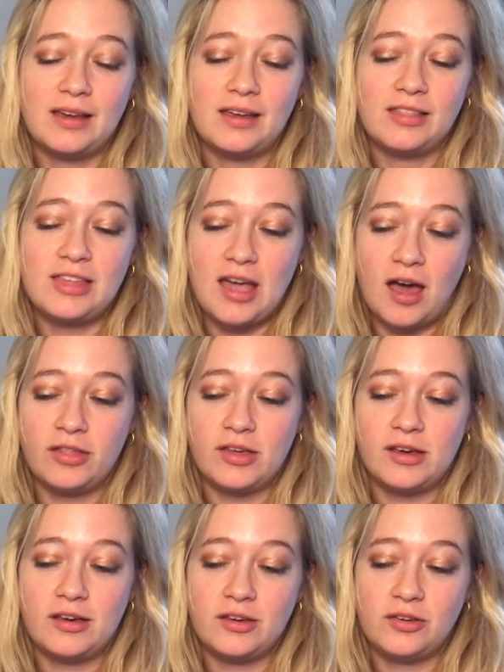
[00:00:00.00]
the
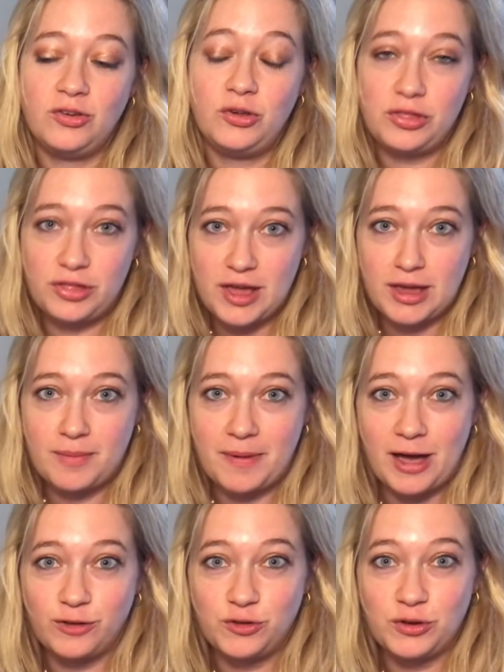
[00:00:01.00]
other good thing
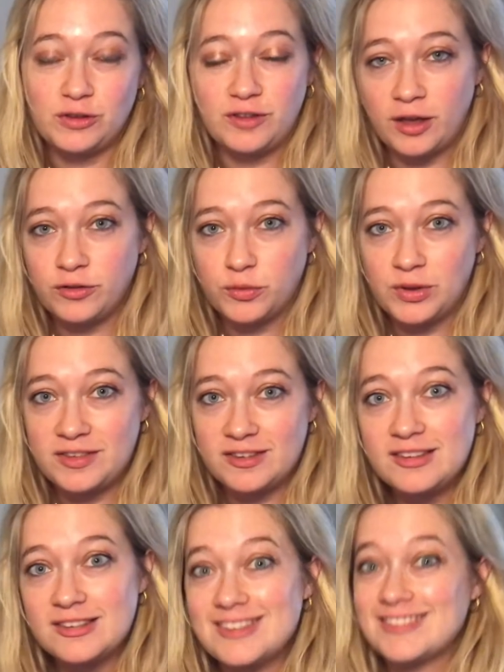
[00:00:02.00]
about doing tongue
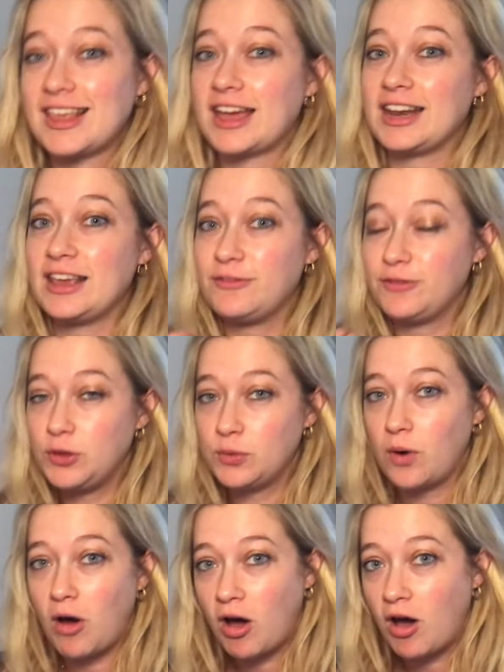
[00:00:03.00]
twisters is that if you
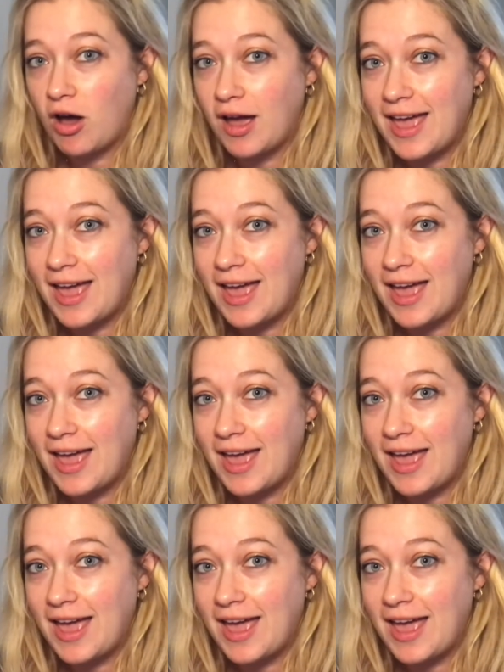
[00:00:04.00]
are